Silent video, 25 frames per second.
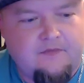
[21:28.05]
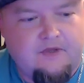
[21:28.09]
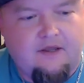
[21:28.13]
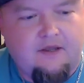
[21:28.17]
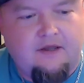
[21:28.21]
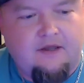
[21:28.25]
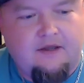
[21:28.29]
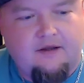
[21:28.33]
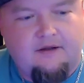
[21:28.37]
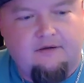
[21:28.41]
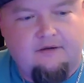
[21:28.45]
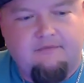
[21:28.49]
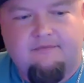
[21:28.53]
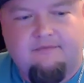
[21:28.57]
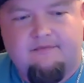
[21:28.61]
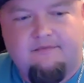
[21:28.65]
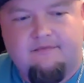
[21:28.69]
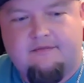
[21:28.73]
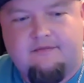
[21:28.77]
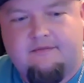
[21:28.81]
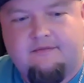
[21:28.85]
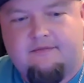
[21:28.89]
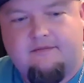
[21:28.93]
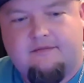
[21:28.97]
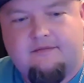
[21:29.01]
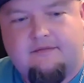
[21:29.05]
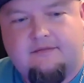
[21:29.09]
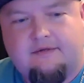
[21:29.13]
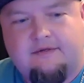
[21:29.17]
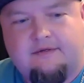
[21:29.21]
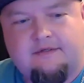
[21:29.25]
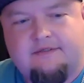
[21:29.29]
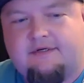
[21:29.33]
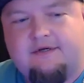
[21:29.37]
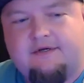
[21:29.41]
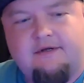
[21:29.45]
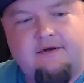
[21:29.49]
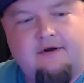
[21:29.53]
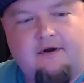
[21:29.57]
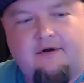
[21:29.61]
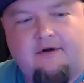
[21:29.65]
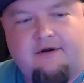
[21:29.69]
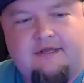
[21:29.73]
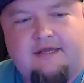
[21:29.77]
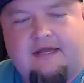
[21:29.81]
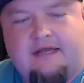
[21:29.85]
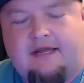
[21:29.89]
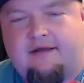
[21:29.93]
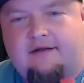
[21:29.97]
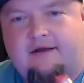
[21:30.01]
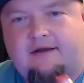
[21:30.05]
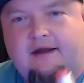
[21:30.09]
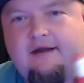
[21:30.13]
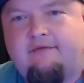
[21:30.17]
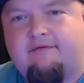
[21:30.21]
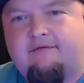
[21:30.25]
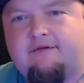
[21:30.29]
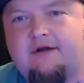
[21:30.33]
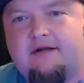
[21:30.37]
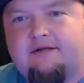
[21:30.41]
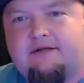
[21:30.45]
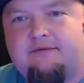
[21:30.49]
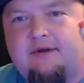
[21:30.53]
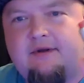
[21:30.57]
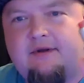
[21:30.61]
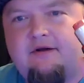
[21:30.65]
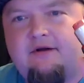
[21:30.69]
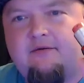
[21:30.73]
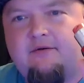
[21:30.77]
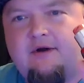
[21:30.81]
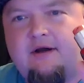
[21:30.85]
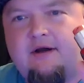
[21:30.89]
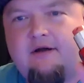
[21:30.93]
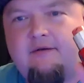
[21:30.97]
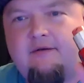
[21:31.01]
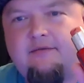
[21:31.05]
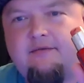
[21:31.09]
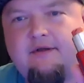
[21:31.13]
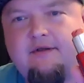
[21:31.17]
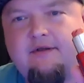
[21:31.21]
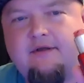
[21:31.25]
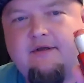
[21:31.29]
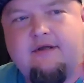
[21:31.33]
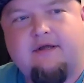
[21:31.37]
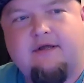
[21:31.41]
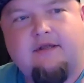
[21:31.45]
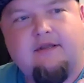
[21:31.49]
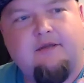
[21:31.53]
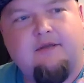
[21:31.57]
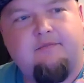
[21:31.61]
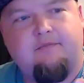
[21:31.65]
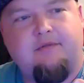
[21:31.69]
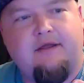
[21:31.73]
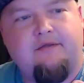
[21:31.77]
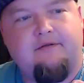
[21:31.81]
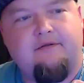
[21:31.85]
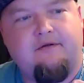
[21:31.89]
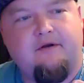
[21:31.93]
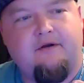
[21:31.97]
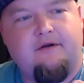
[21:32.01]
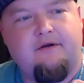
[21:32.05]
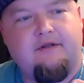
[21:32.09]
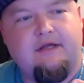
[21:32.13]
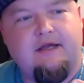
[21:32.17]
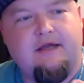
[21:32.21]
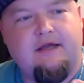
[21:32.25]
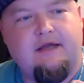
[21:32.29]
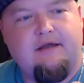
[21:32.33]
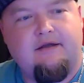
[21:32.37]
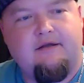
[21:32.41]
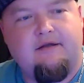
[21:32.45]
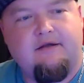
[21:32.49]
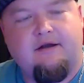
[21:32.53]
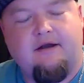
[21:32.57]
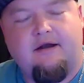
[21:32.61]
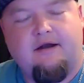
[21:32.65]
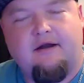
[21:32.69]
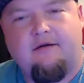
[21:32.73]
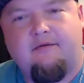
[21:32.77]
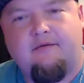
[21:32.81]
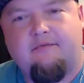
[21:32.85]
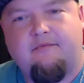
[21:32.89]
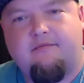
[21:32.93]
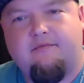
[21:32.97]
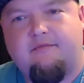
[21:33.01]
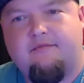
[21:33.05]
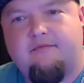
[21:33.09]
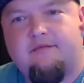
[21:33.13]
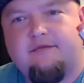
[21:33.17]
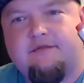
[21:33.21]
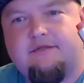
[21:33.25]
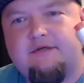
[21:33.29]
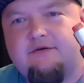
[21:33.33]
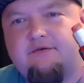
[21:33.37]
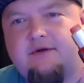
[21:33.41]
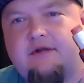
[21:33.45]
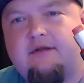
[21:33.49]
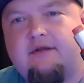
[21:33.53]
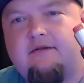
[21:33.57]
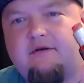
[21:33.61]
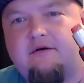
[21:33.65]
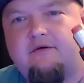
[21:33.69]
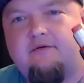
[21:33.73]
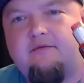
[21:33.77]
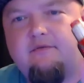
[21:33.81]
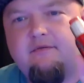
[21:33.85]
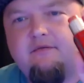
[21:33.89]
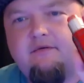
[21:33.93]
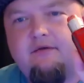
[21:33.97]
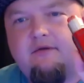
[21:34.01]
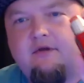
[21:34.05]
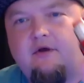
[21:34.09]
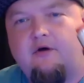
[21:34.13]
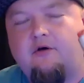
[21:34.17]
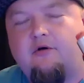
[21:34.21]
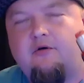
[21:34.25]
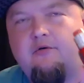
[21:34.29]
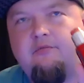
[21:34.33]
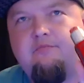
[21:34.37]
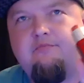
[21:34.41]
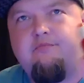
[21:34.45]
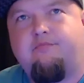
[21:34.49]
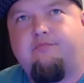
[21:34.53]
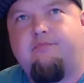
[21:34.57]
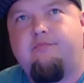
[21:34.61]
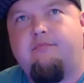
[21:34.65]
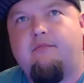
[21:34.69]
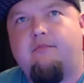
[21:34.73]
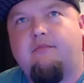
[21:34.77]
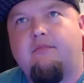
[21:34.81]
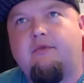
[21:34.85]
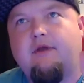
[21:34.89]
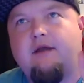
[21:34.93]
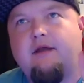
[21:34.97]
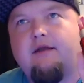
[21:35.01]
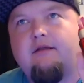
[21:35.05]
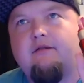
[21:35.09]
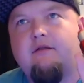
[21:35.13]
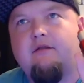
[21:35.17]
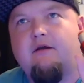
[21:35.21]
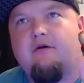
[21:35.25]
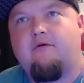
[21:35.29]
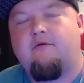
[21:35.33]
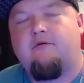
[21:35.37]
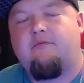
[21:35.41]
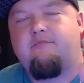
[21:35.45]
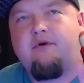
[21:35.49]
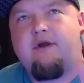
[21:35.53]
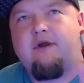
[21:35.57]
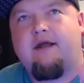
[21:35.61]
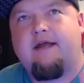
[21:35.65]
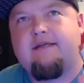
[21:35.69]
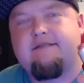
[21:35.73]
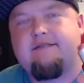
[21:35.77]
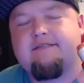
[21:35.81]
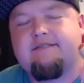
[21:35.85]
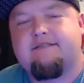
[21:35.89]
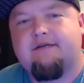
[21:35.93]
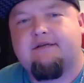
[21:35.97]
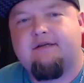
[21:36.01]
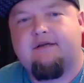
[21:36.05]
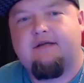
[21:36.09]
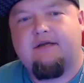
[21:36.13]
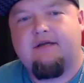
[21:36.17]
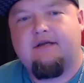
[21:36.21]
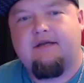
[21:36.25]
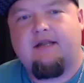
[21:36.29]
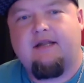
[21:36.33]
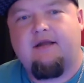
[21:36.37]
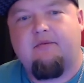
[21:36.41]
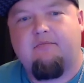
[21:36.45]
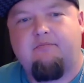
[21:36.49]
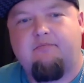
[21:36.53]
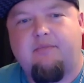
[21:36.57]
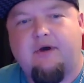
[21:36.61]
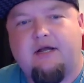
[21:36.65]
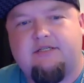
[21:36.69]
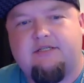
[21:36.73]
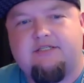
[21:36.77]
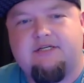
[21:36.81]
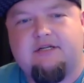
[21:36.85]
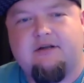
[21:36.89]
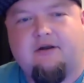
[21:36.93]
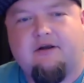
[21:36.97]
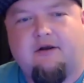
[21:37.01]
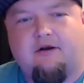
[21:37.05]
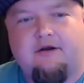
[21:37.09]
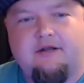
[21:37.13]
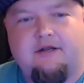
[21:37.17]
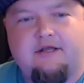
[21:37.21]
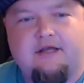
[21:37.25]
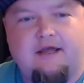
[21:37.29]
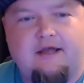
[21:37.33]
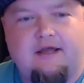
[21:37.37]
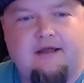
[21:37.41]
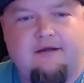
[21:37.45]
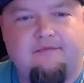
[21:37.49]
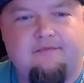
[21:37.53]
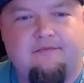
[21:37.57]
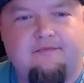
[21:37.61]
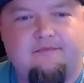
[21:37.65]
Um, it's a good RDA. I haven't talked about it in a while, but the Panther RDA. Um, it's a great little low, like low price kind of budget RDA